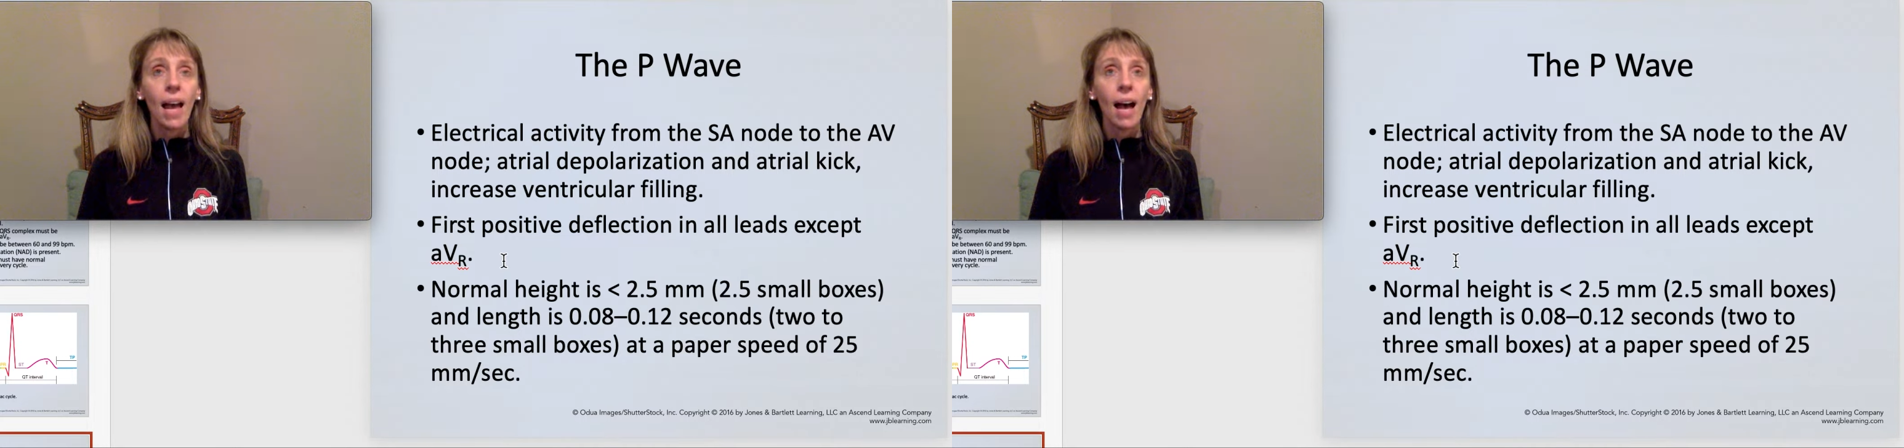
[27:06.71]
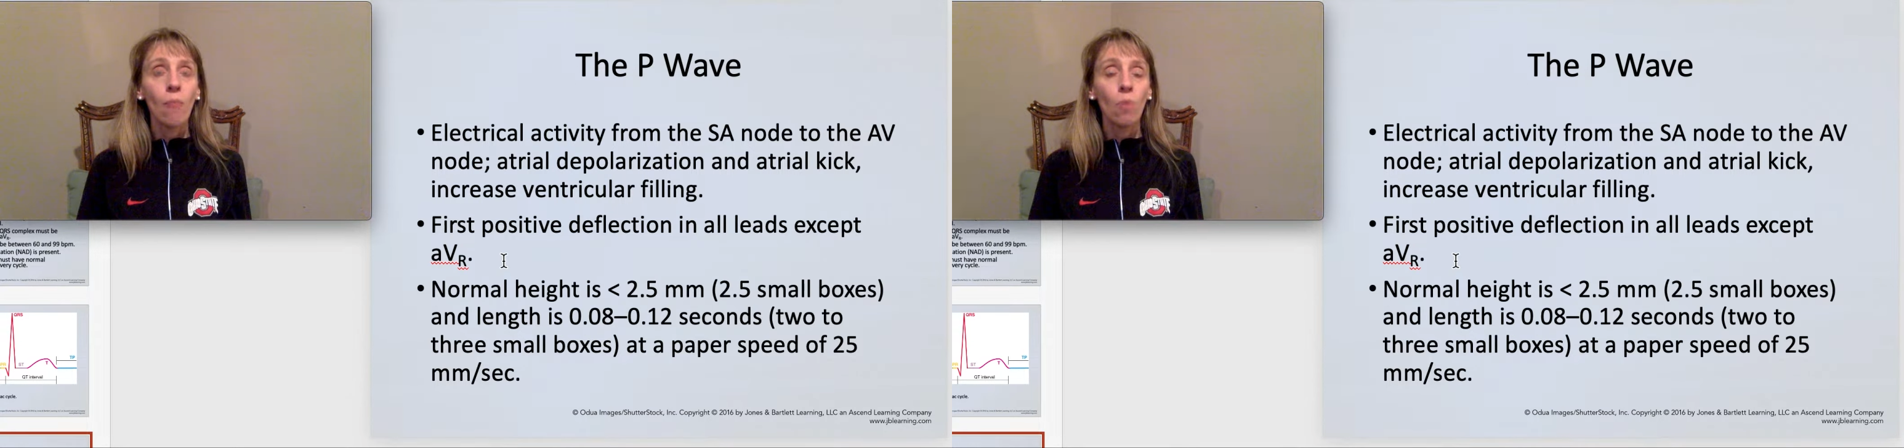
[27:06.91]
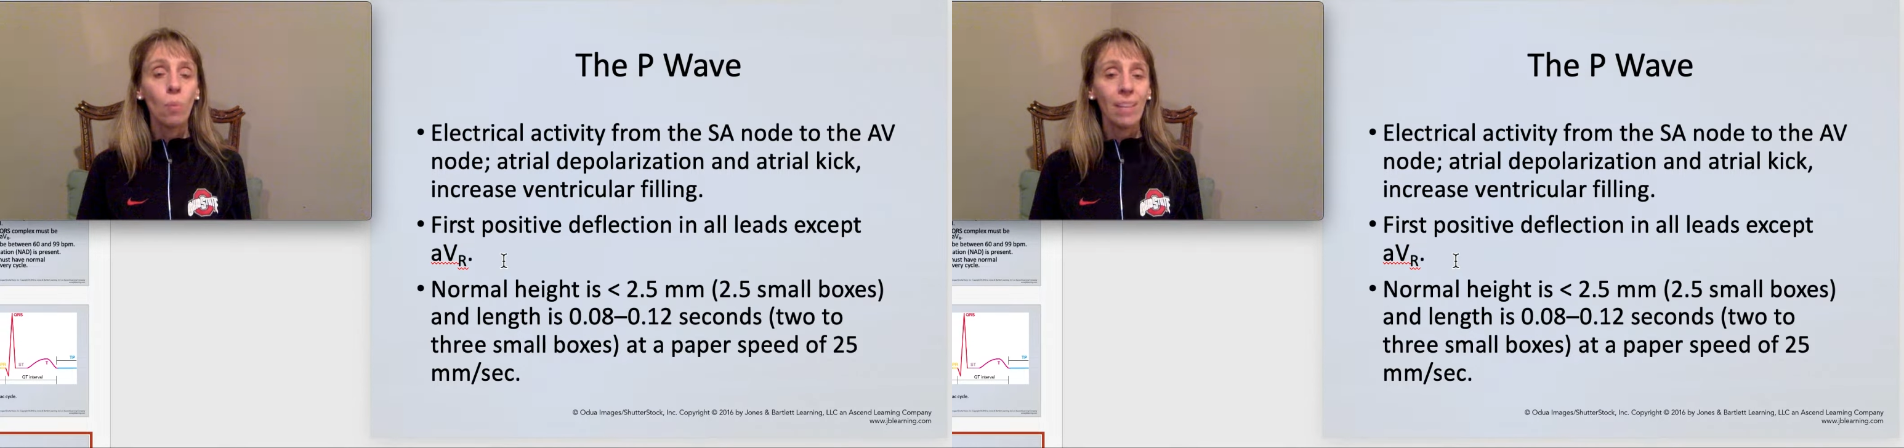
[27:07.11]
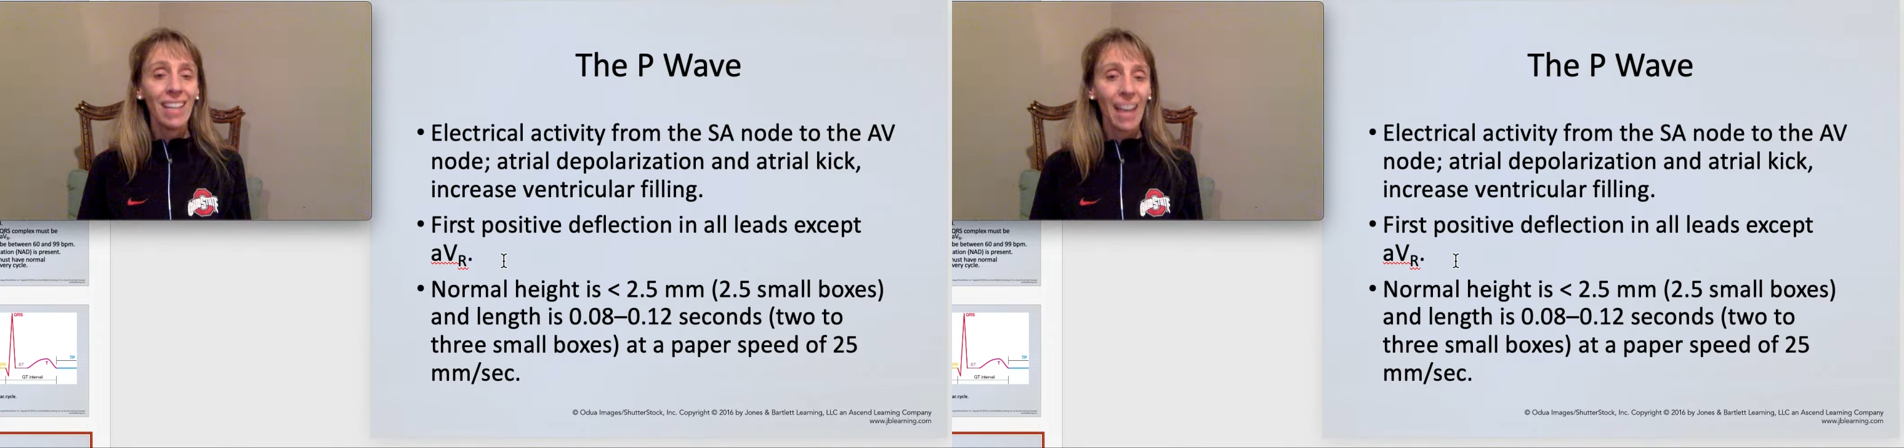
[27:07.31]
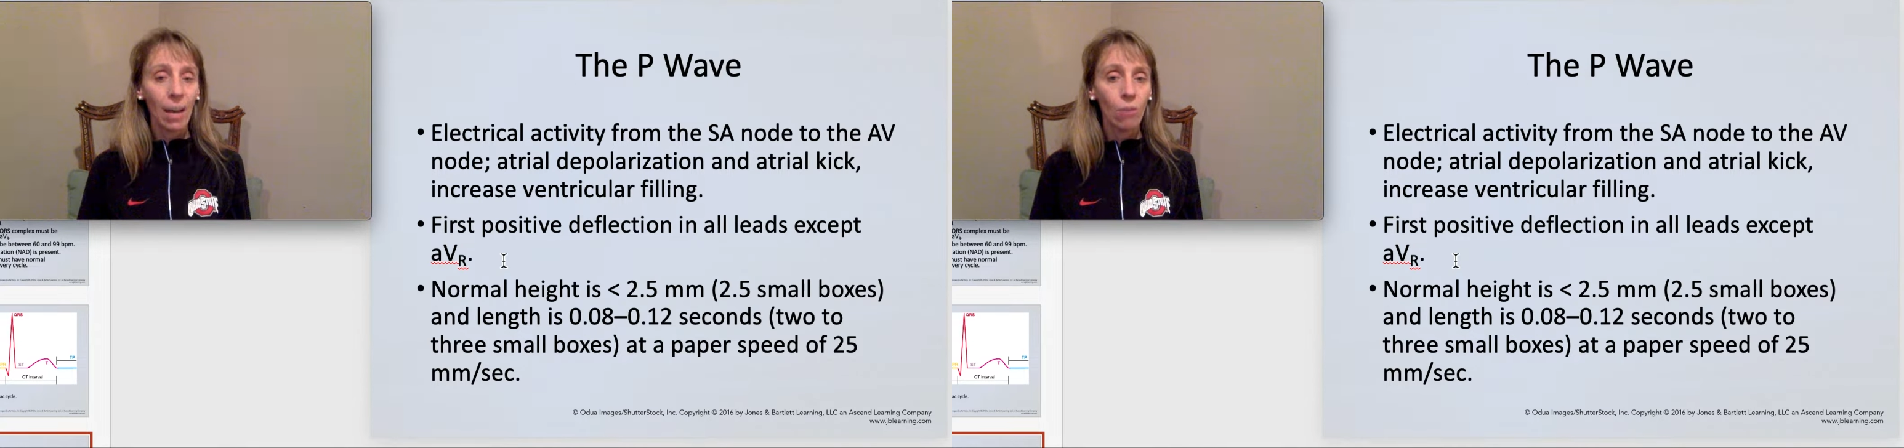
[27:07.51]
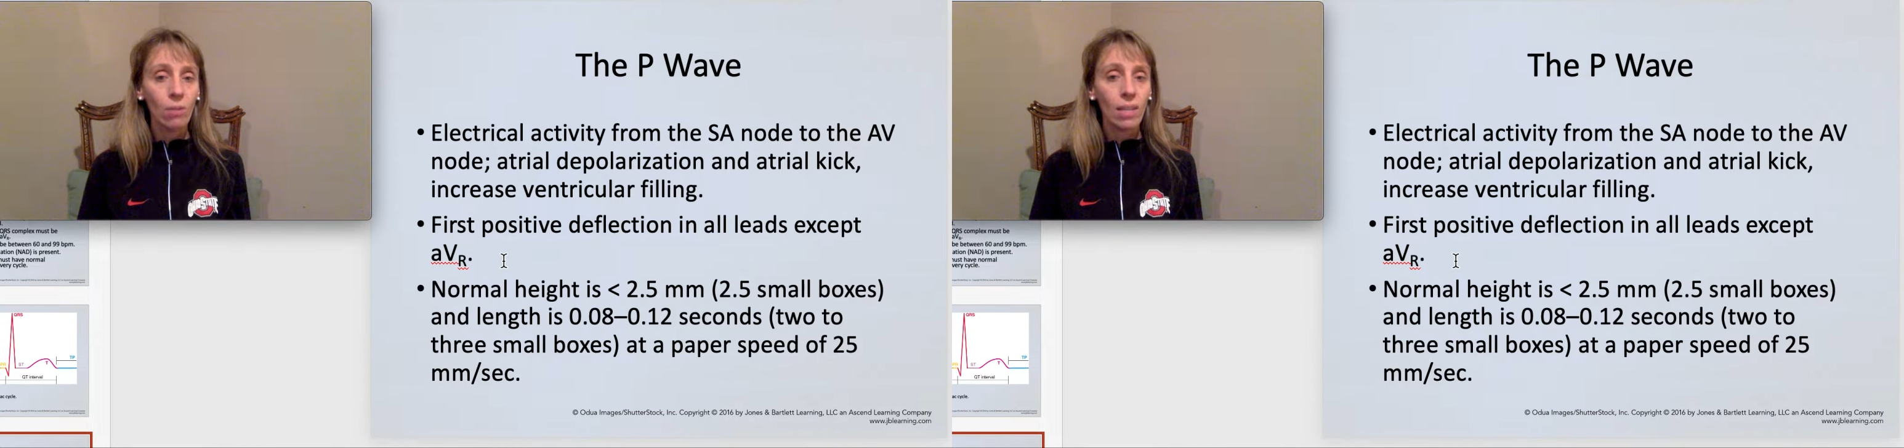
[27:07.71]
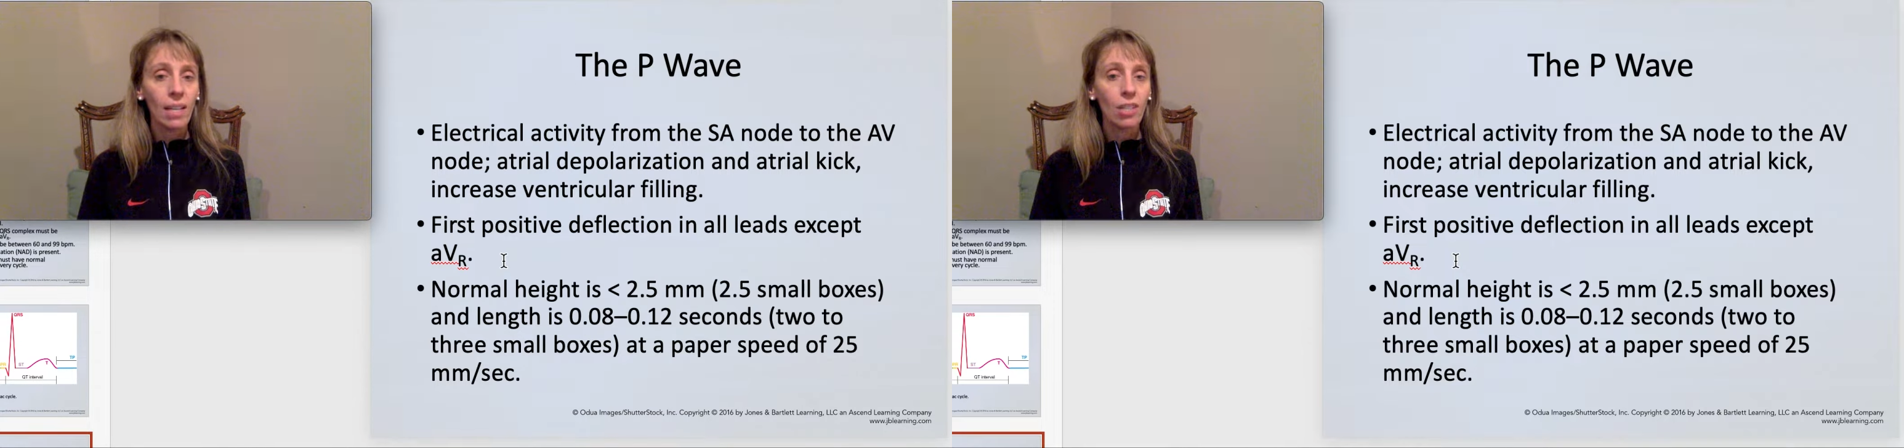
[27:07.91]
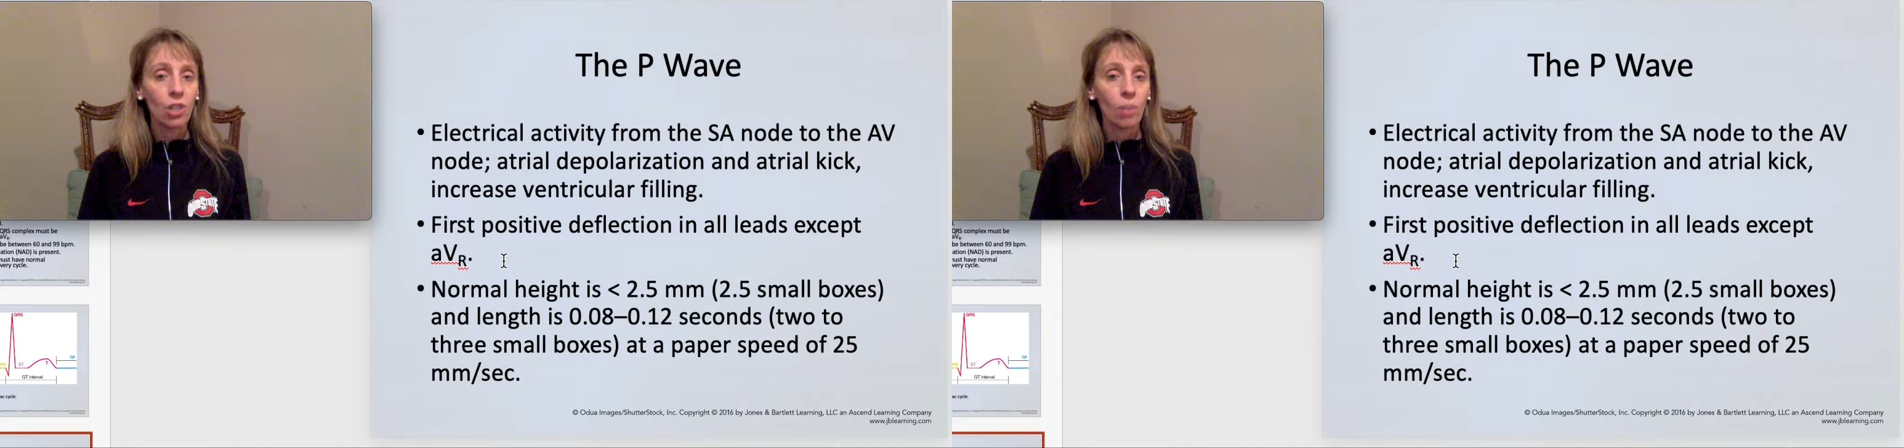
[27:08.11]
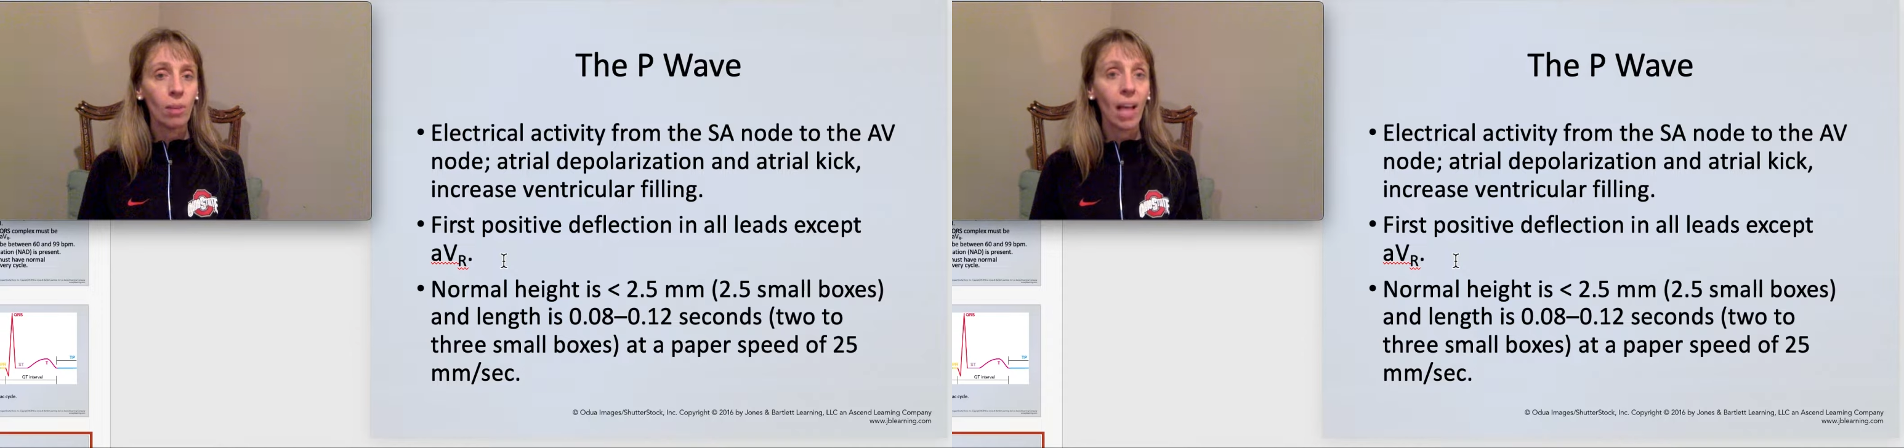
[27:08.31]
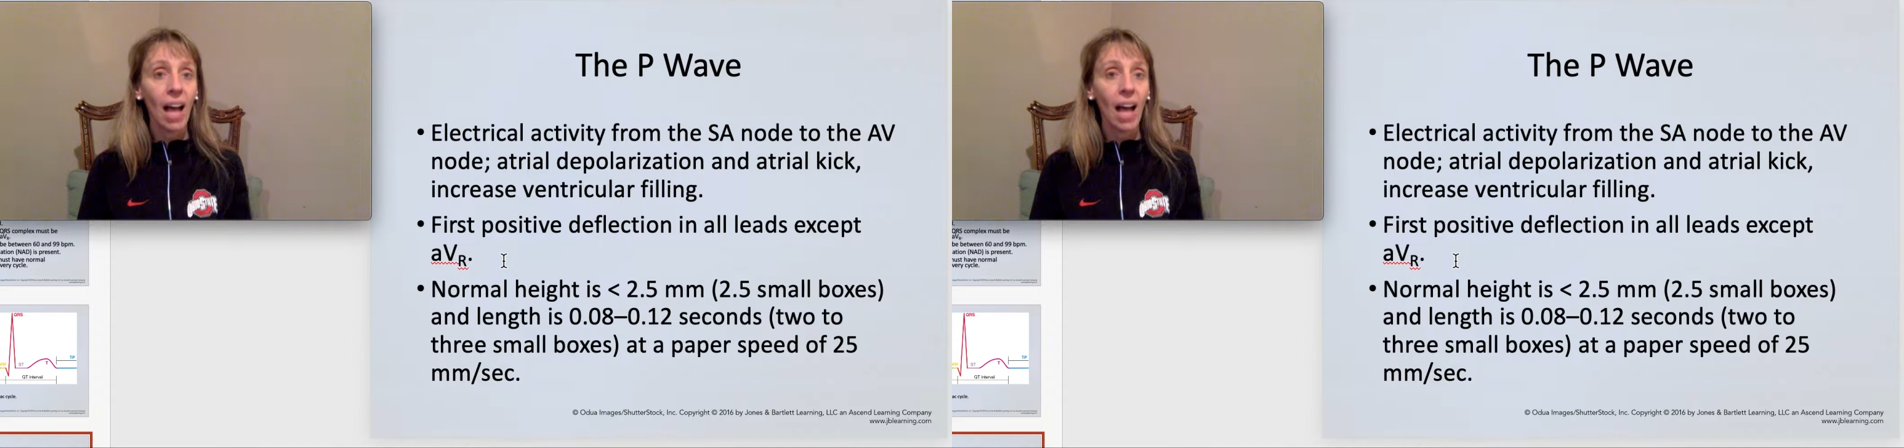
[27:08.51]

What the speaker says: When we count, its normal